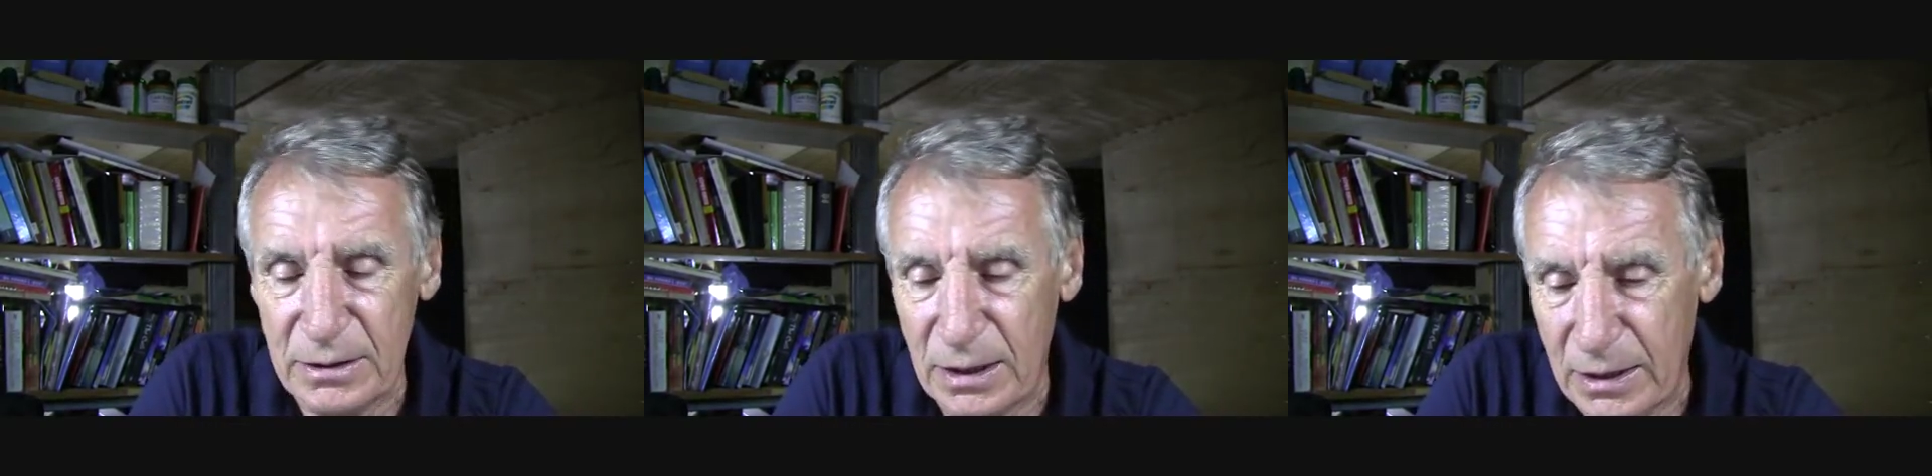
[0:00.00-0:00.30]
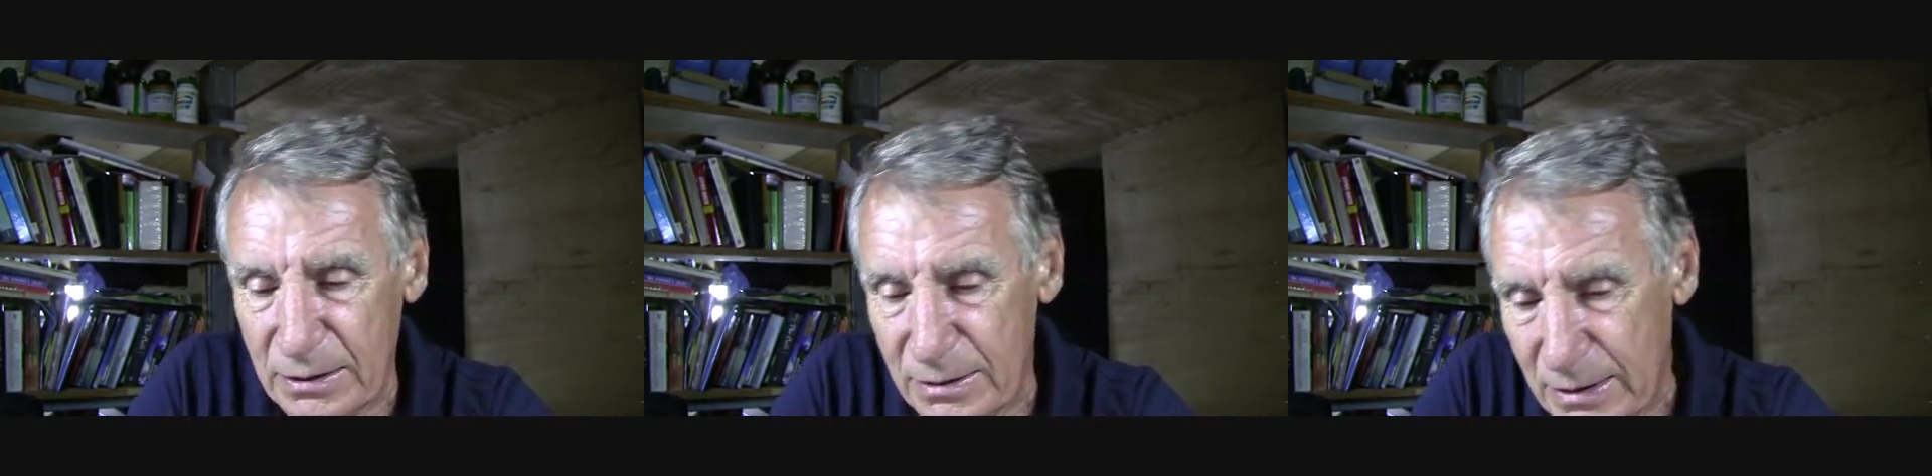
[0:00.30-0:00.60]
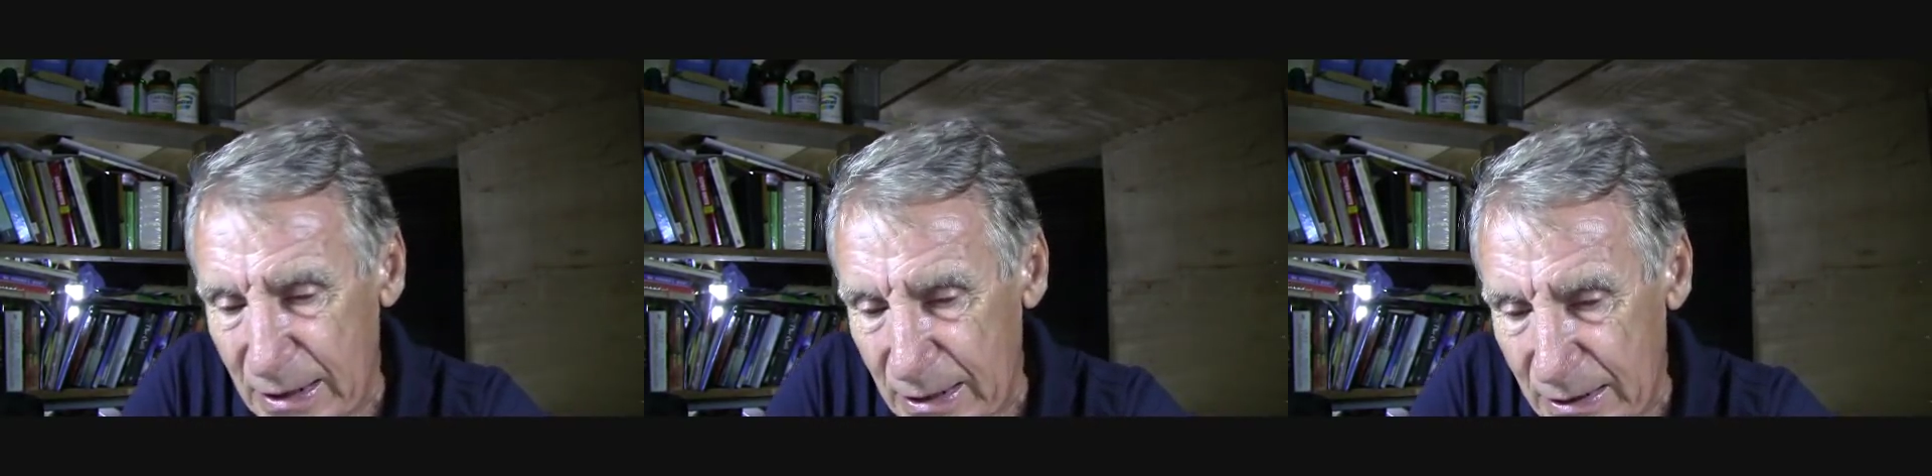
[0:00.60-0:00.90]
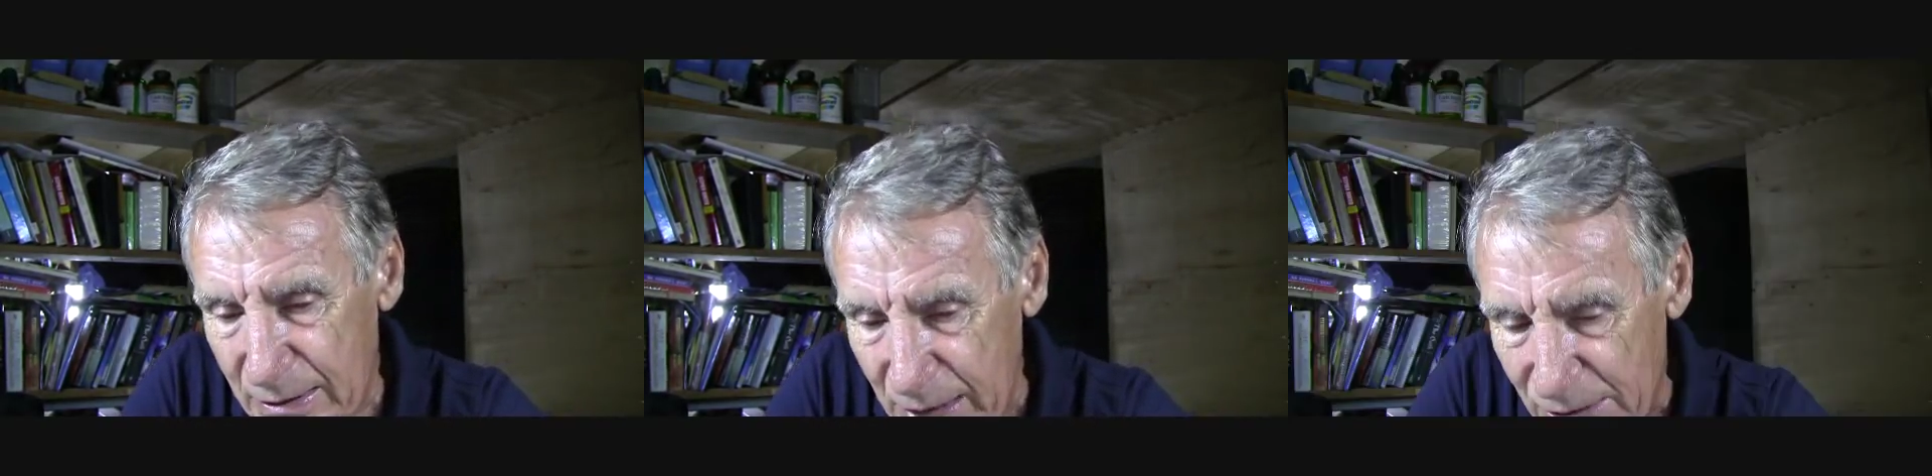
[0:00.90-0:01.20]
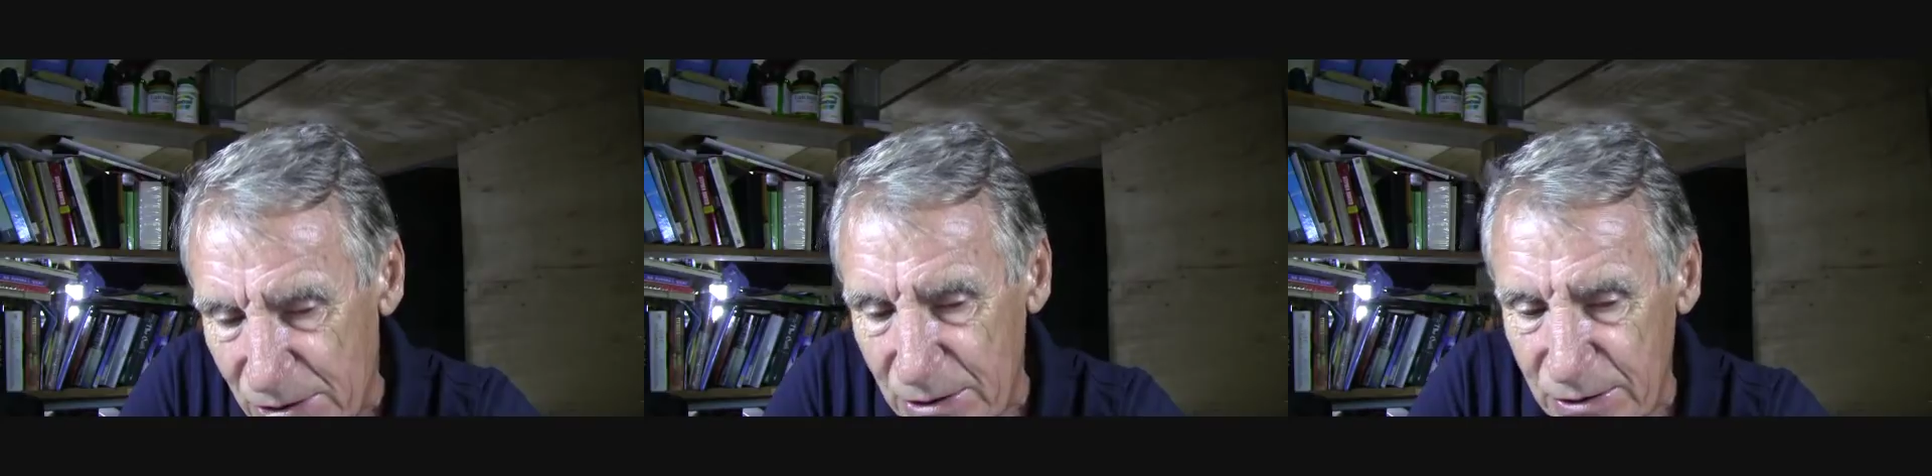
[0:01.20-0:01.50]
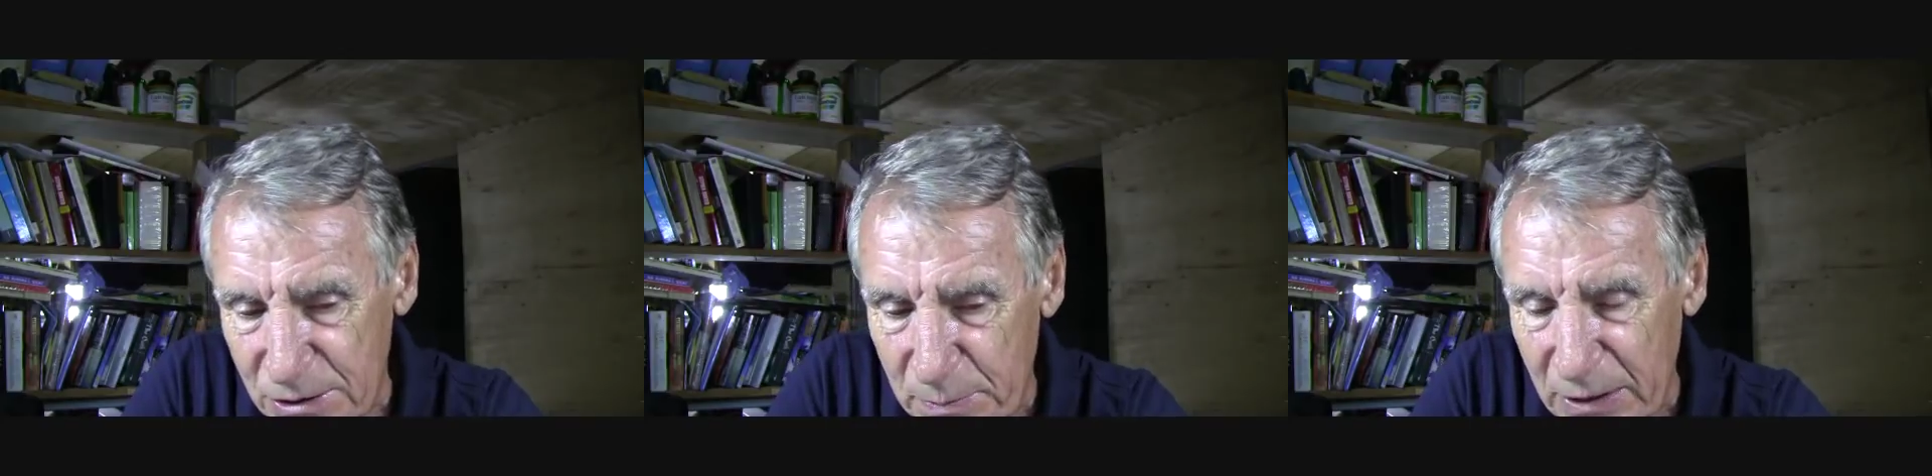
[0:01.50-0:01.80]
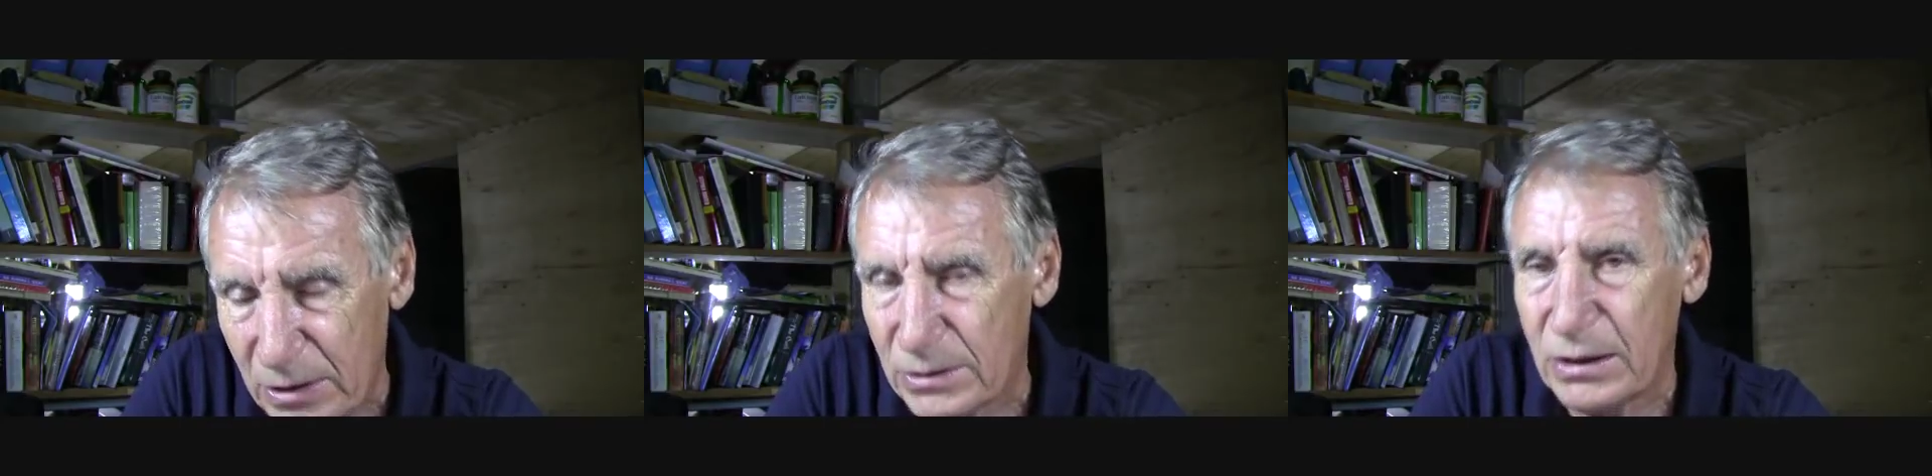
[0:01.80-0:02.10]
the nester has
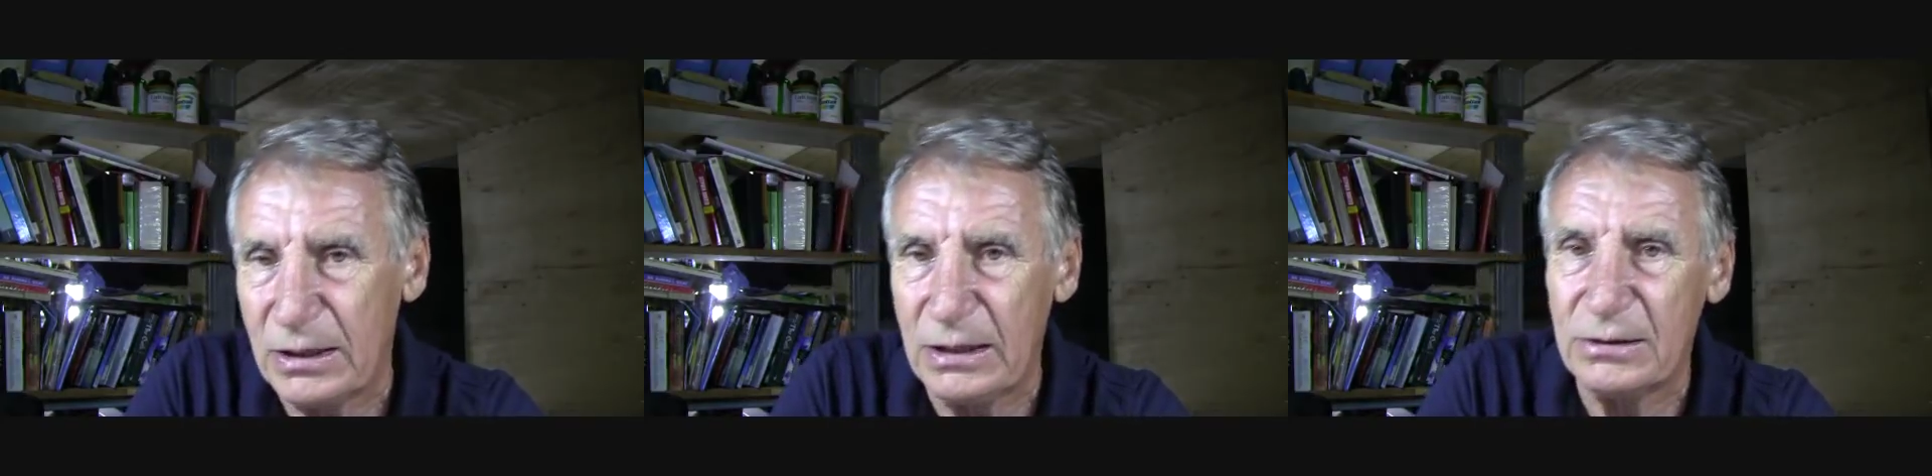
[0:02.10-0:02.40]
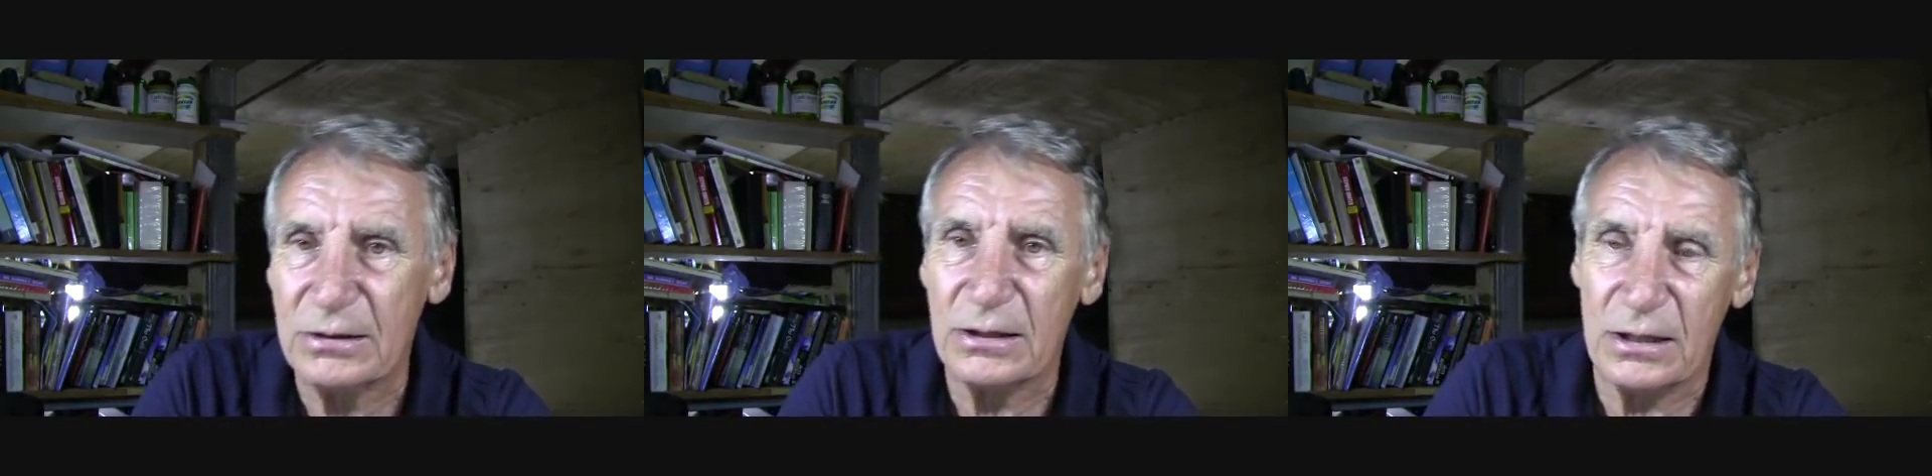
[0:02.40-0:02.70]
been underneath,